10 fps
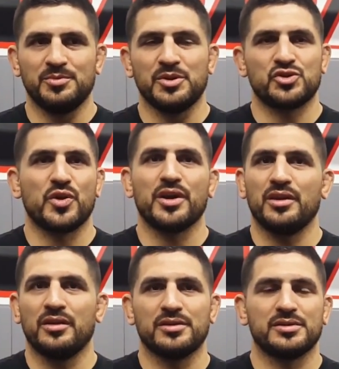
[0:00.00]
been
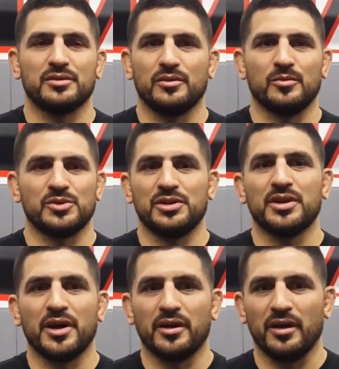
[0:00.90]
striking his almost
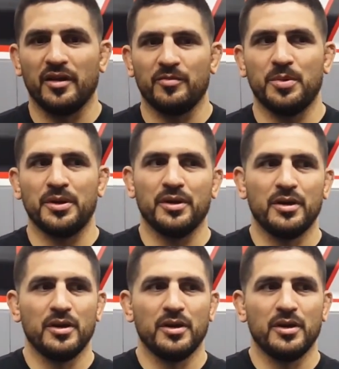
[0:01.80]
entire life, but